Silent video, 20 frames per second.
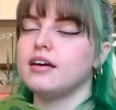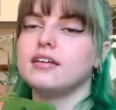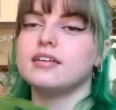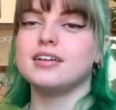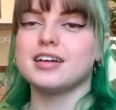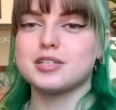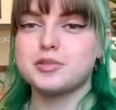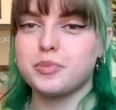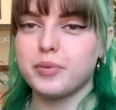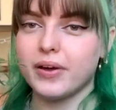
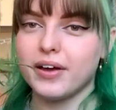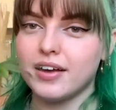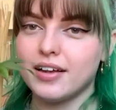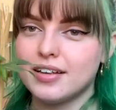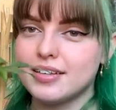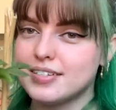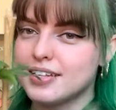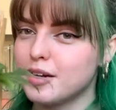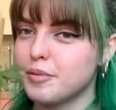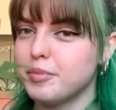Next plant
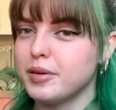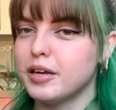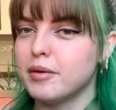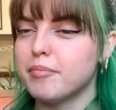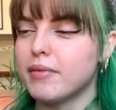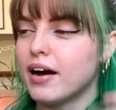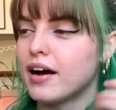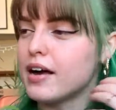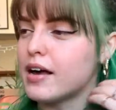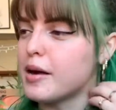is going to be
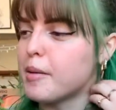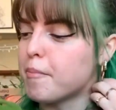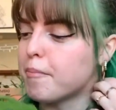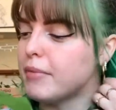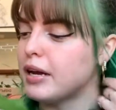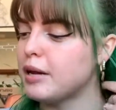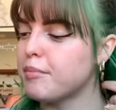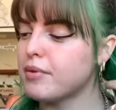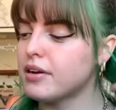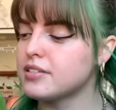my
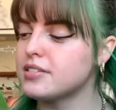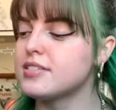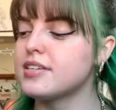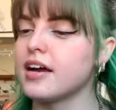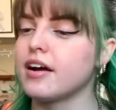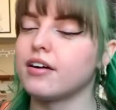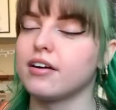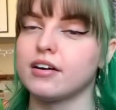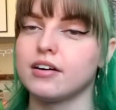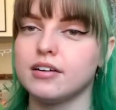mini
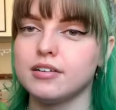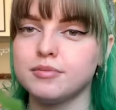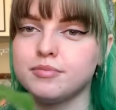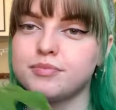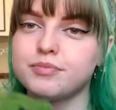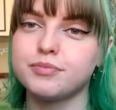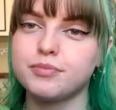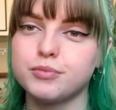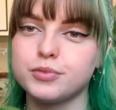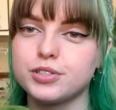monstera,
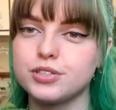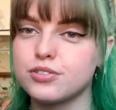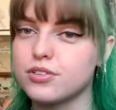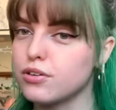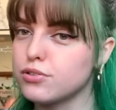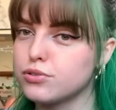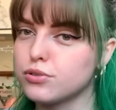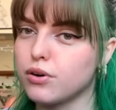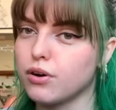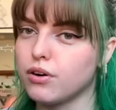which is
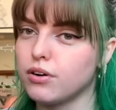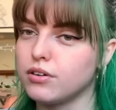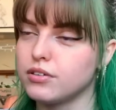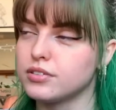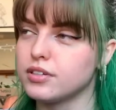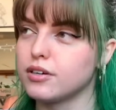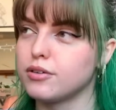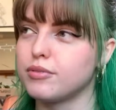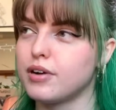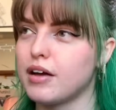also called
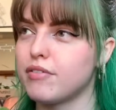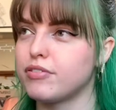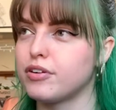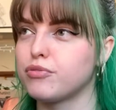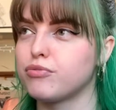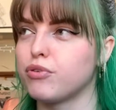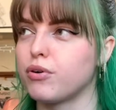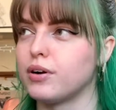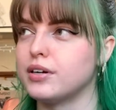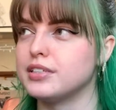a
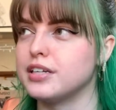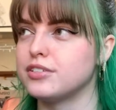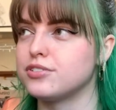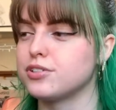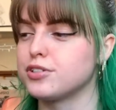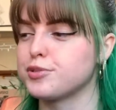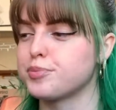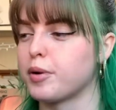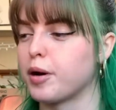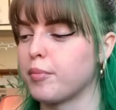Raphidophora
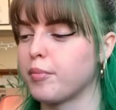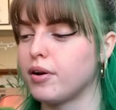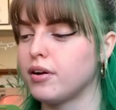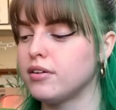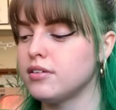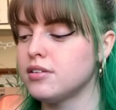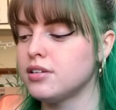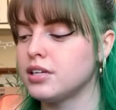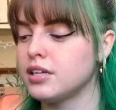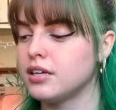
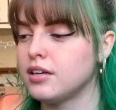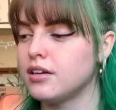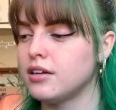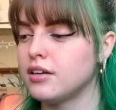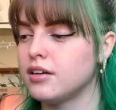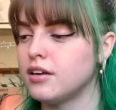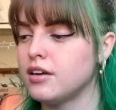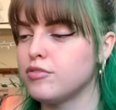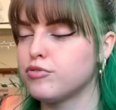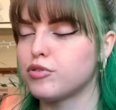Tetrasperma.
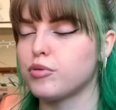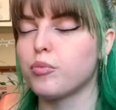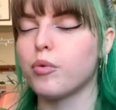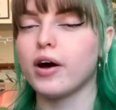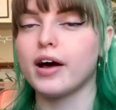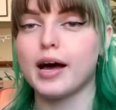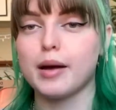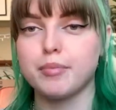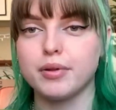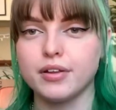From
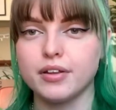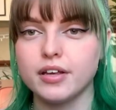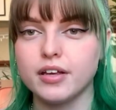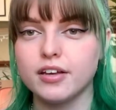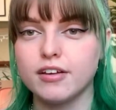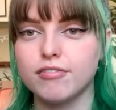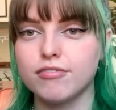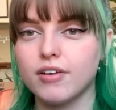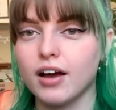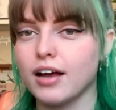what I
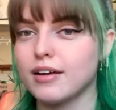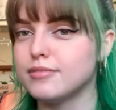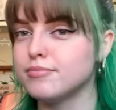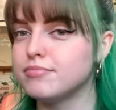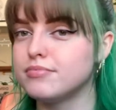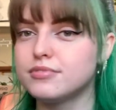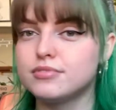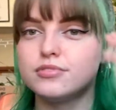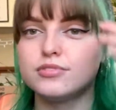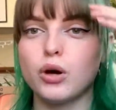believe, I
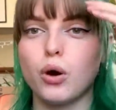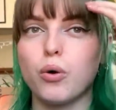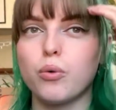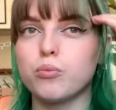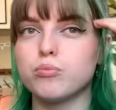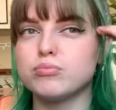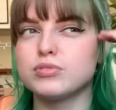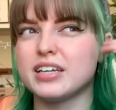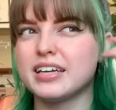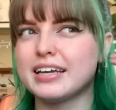don't
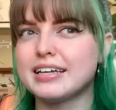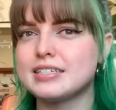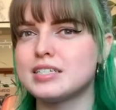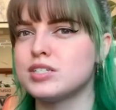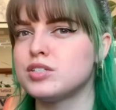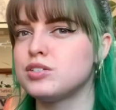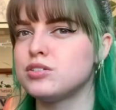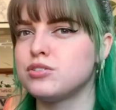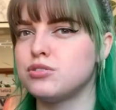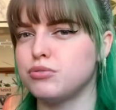think it's
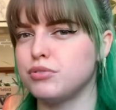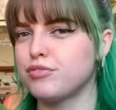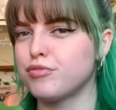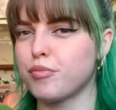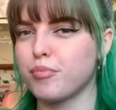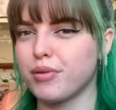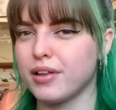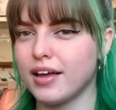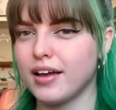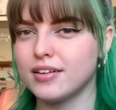two
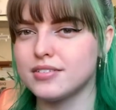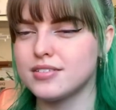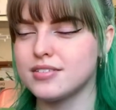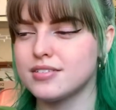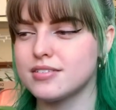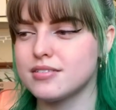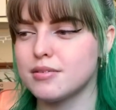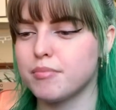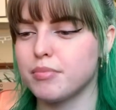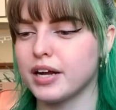different
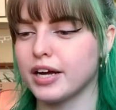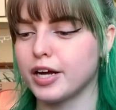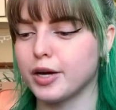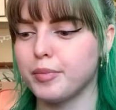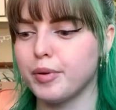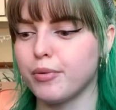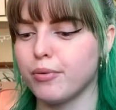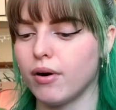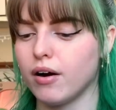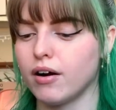plants, but I could
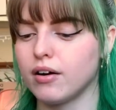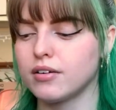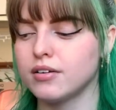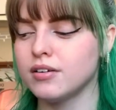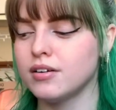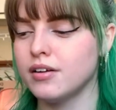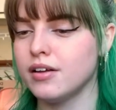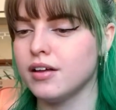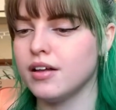be wrong.